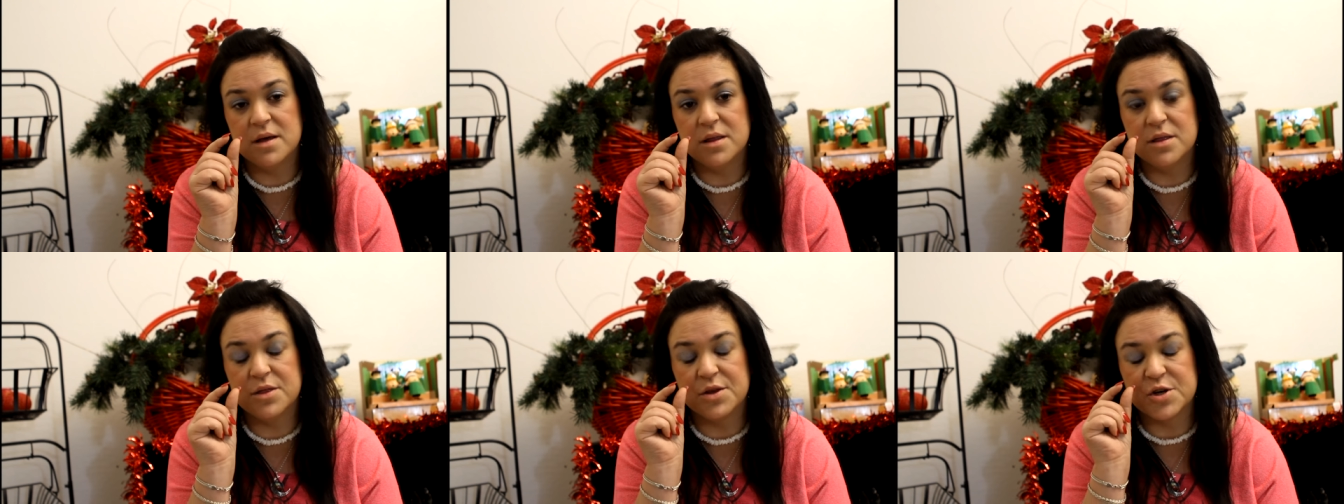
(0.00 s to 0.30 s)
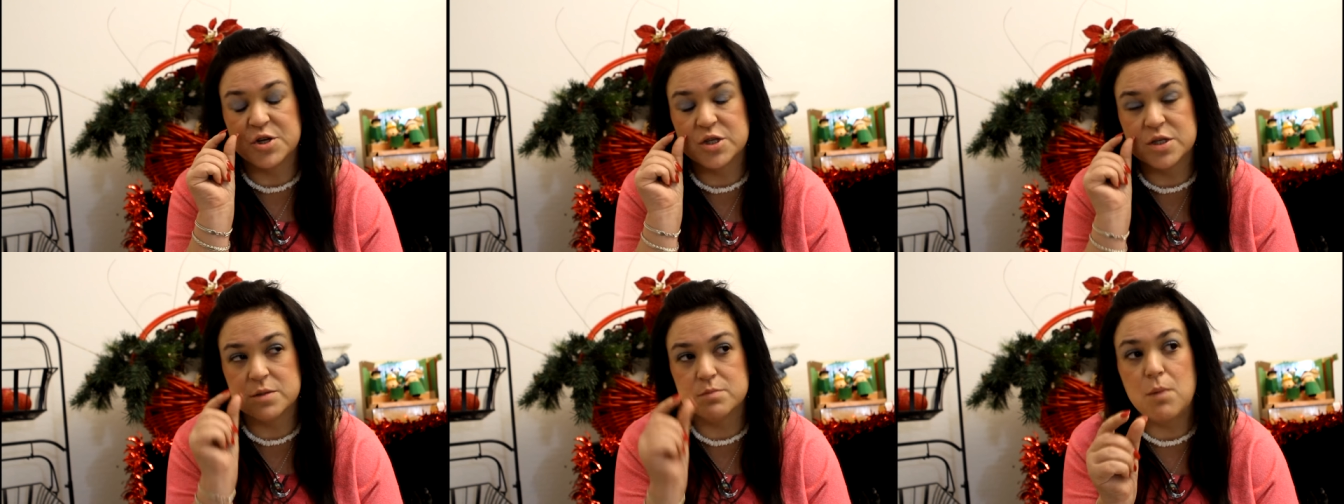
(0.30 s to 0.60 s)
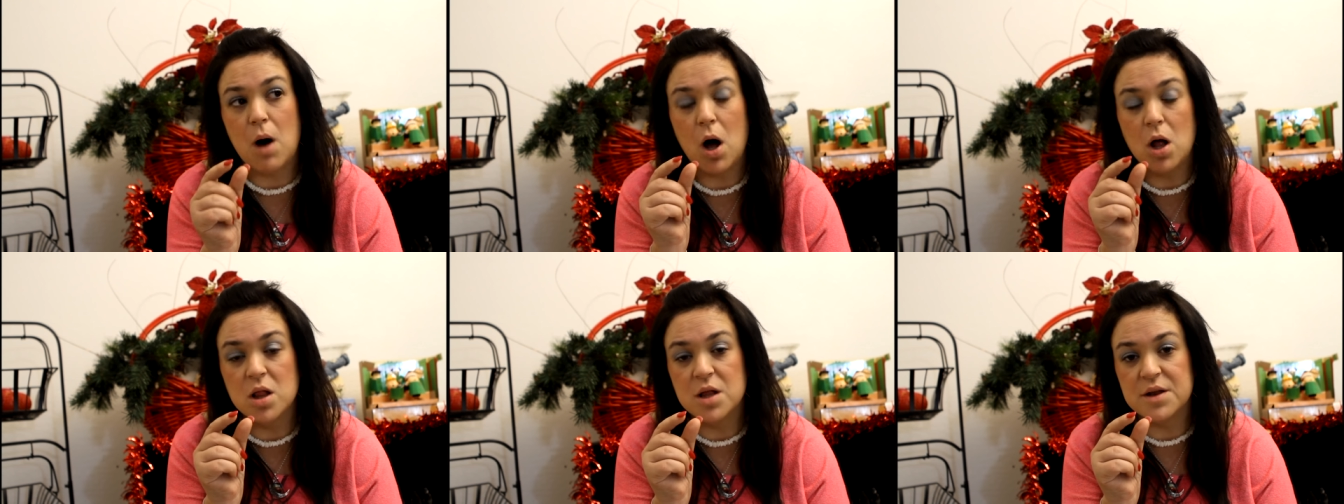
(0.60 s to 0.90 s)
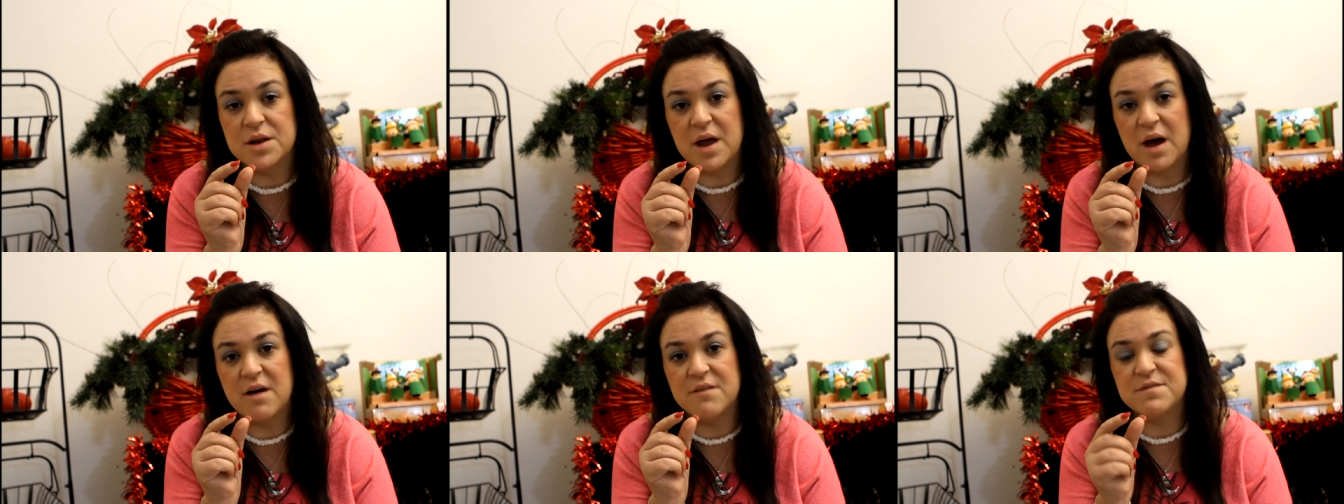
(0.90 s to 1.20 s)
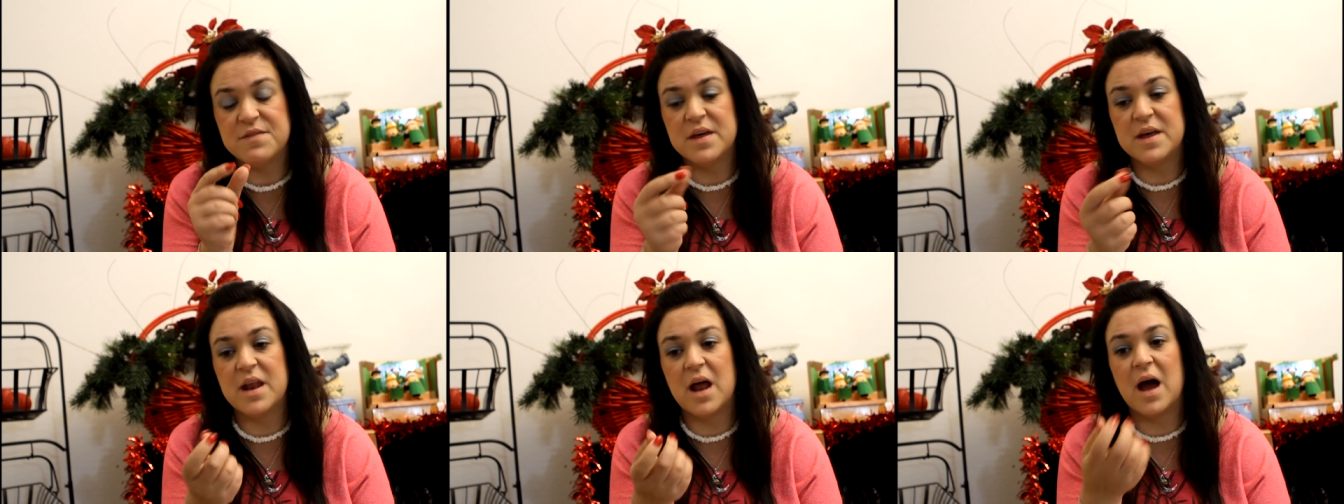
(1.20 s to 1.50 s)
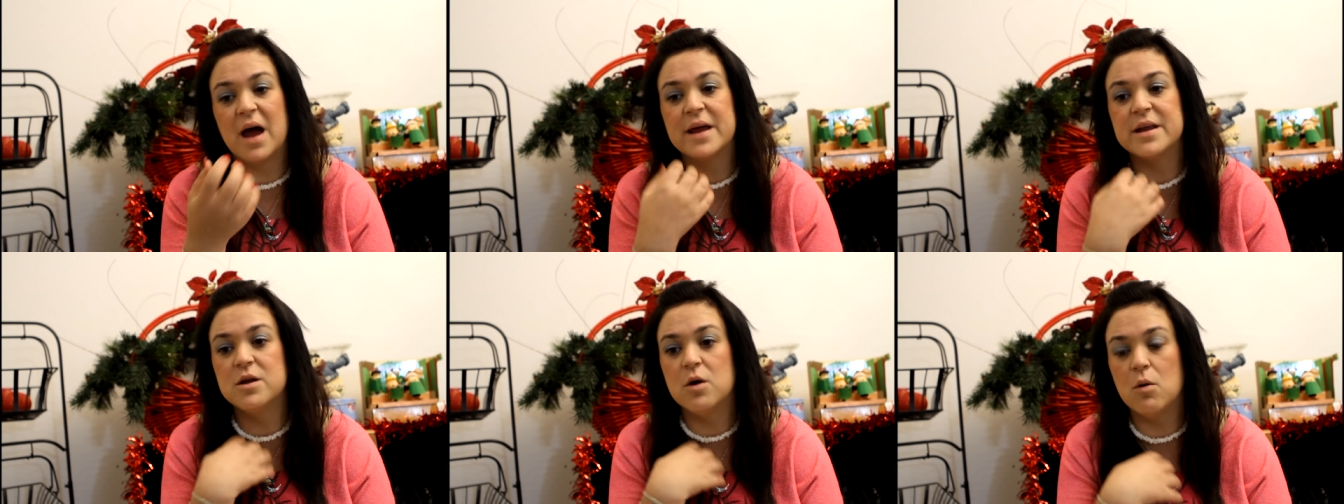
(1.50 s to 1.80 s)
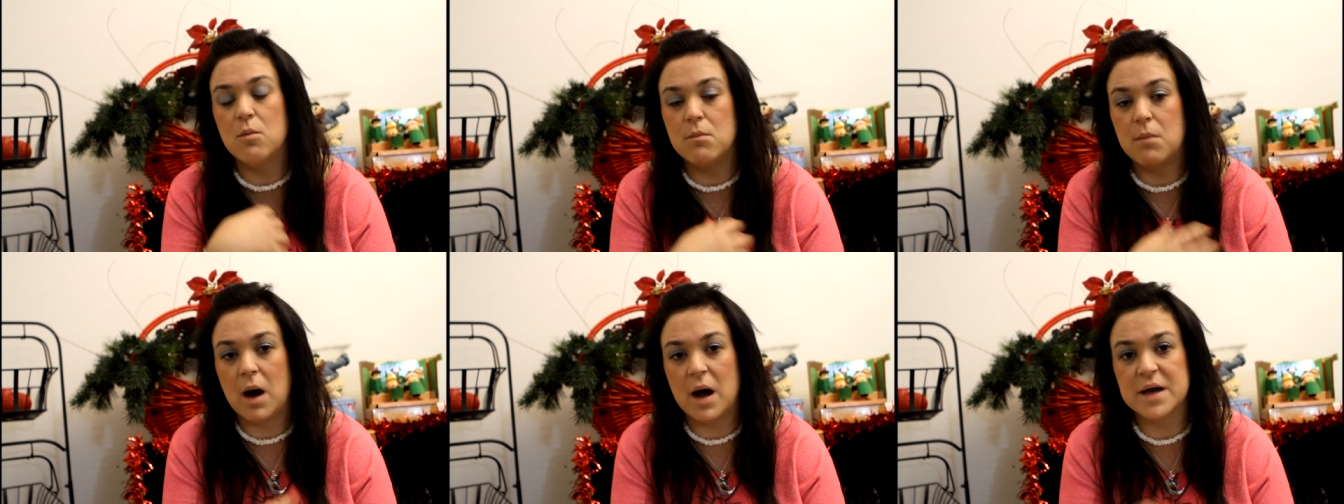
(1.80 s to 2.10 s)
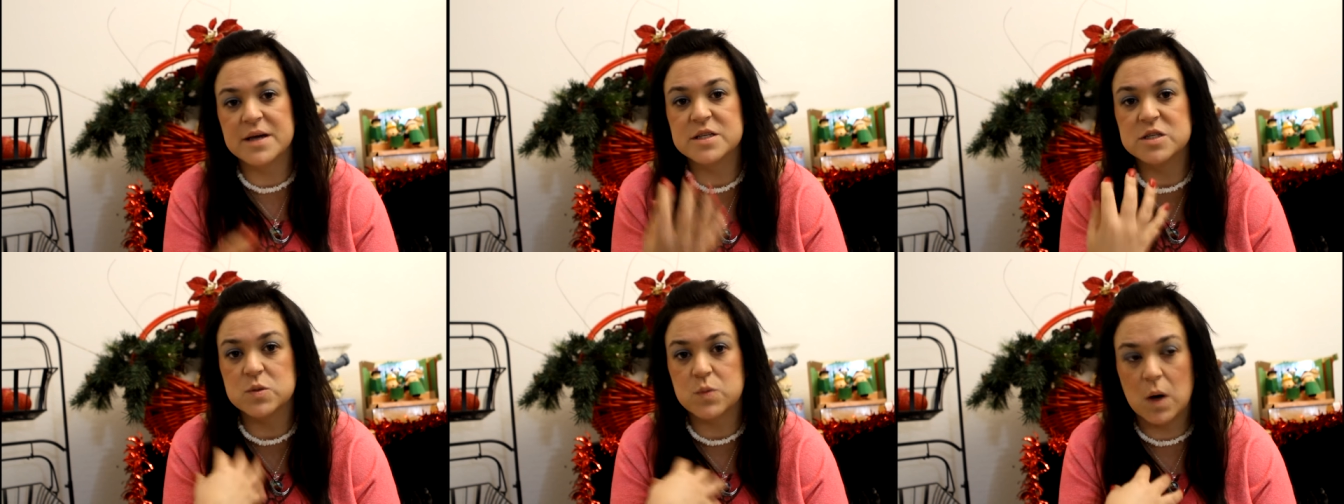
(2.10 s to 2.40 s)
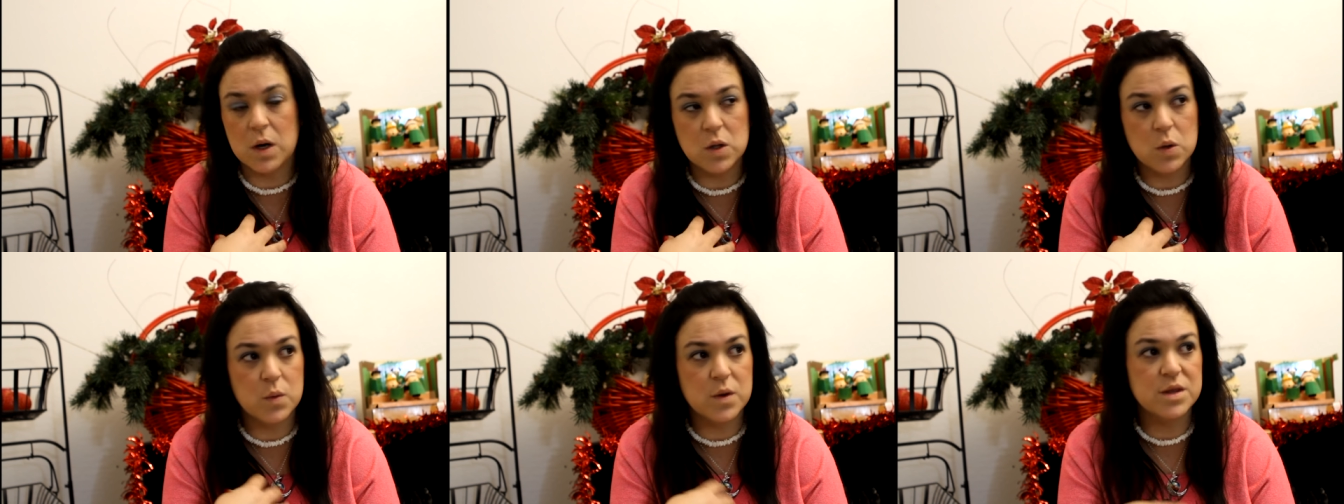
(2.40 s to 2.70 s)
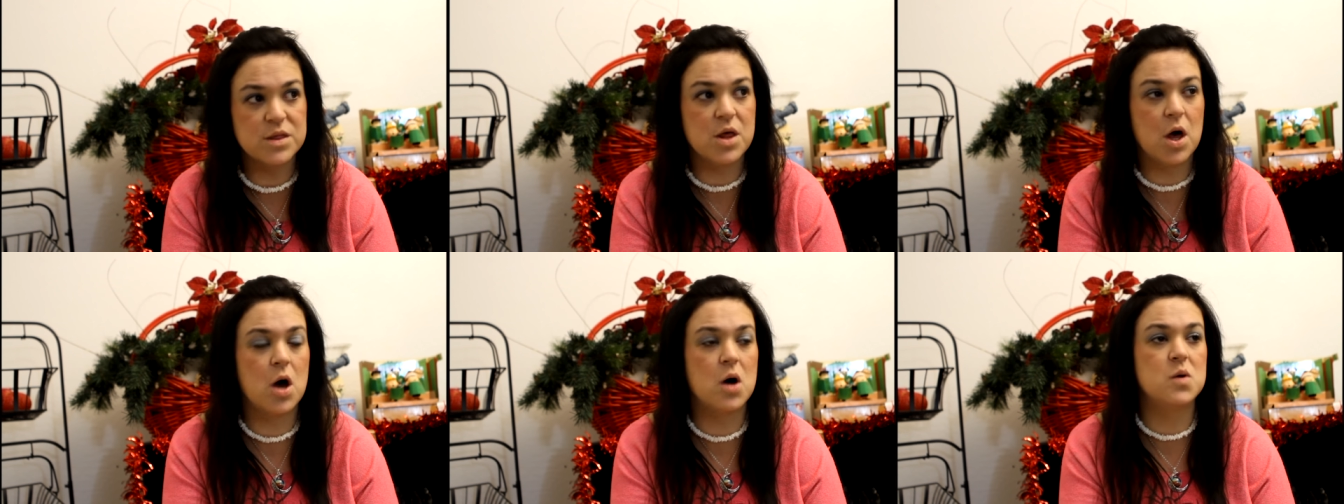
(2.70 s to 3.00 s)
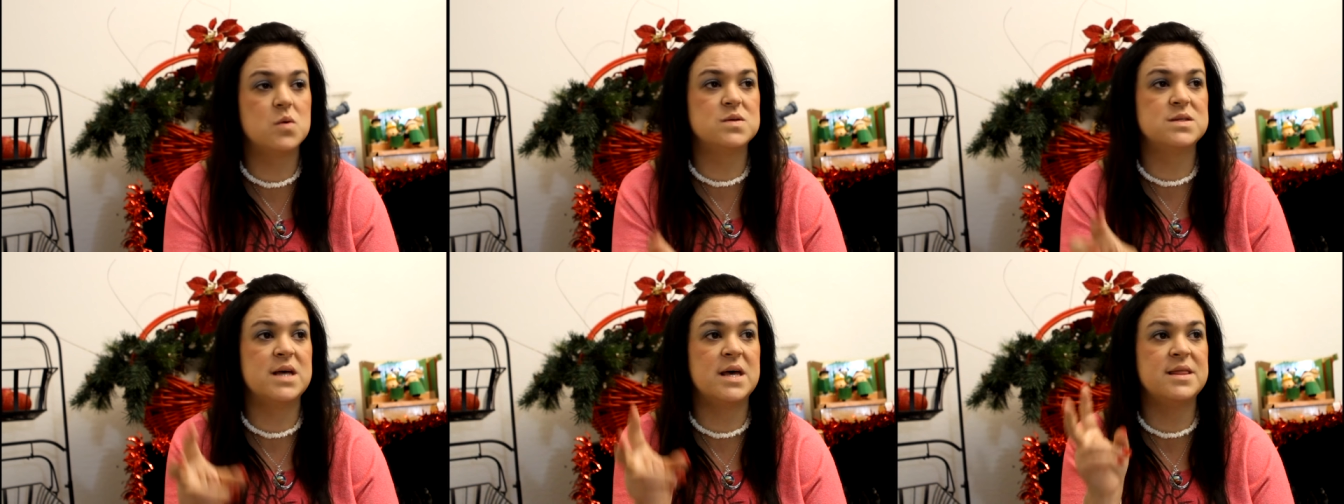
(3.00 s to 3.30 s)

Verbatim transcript: they're small enough that I don't mind swallowing those.